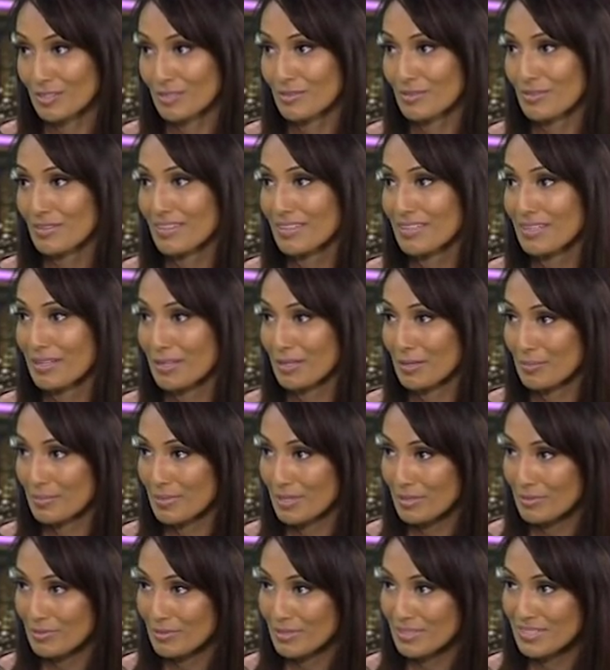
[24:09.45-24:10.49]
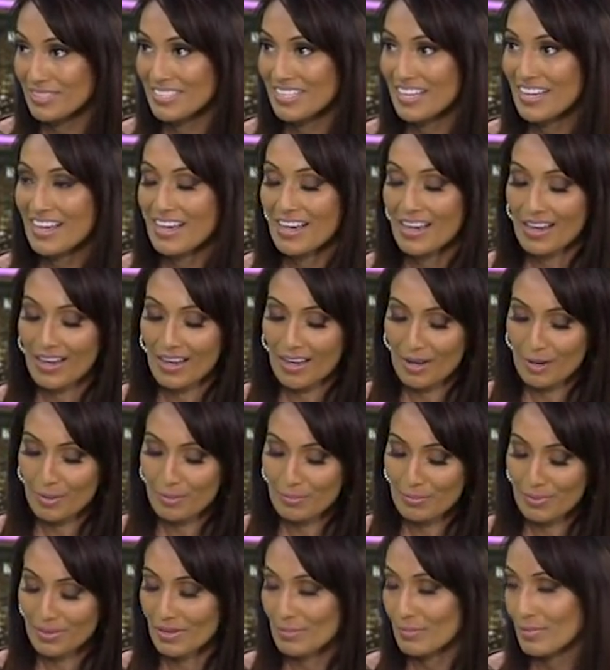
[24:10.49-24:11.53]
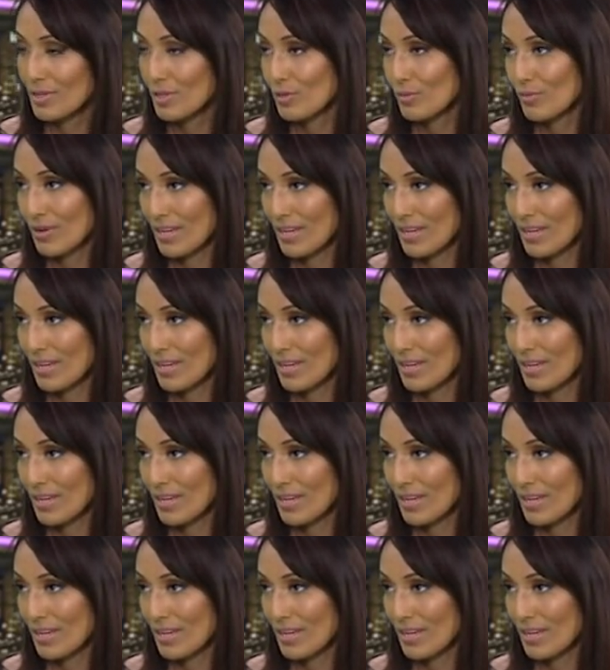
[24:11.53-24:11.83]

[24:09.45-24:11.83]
Chockalingam. It was, you